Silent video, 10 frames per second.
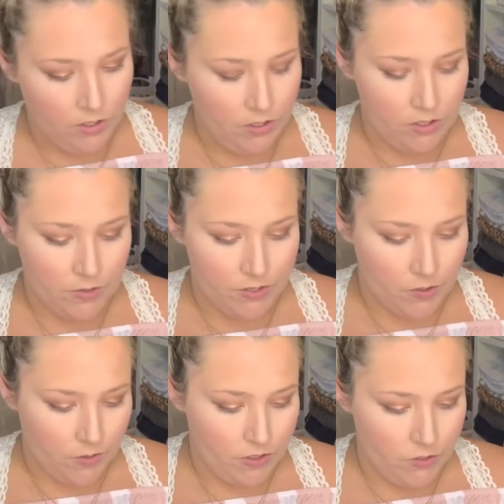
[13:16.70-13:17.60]
So it's
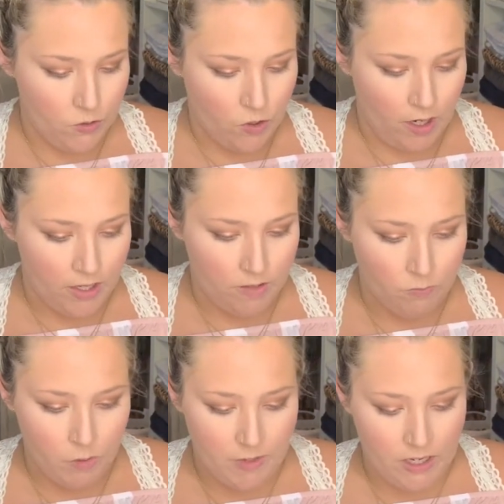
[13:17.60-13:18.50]
going to dry at the
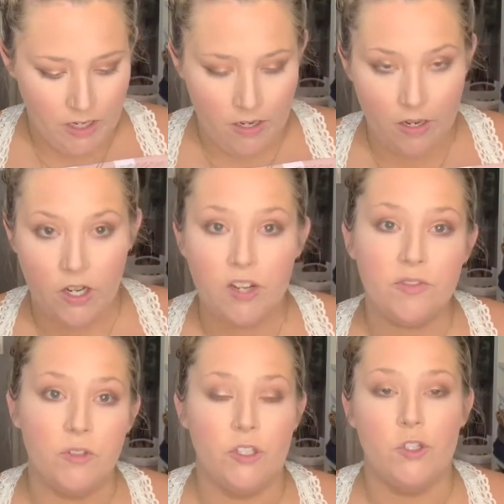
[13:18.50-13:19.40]
moment, not
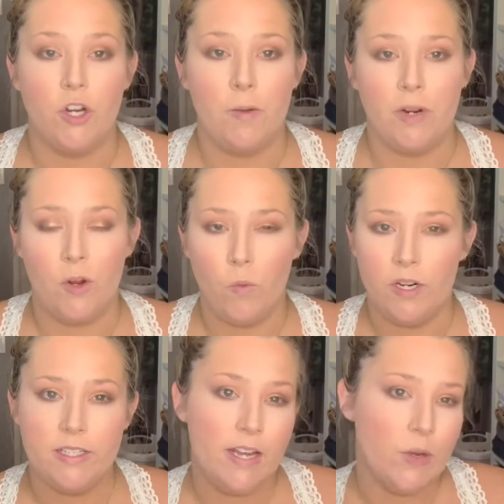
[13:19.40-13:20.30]
fully dry, but I want
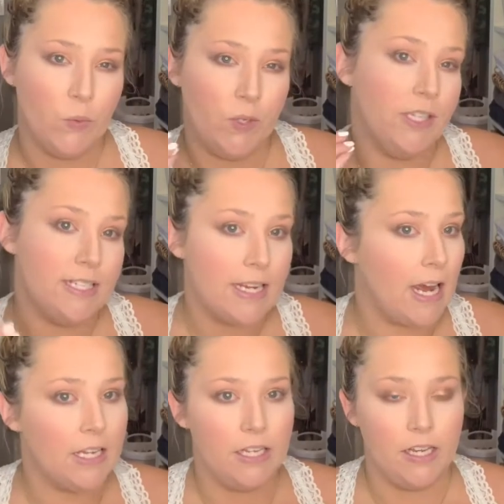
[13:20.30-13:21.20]
it to get really
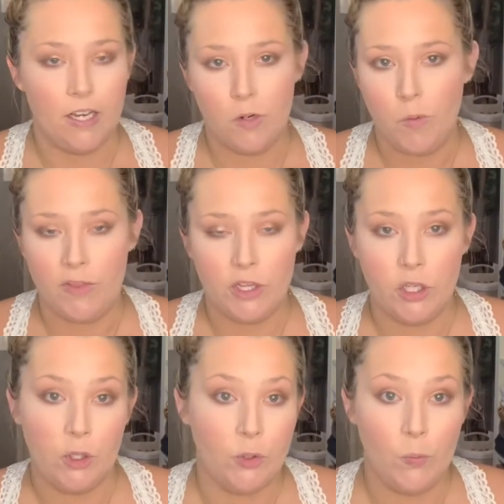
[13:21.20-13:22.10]
tacky. I don't want the
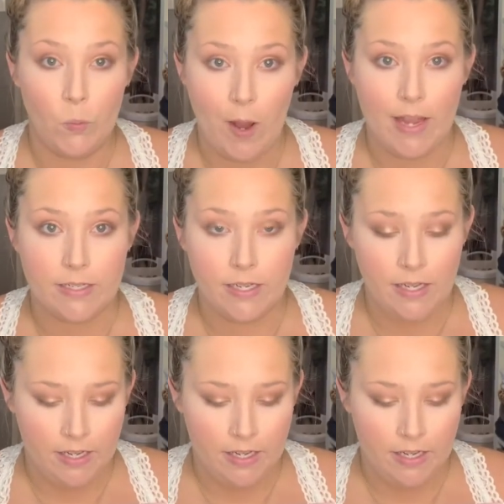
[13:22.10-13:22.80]
glue wet.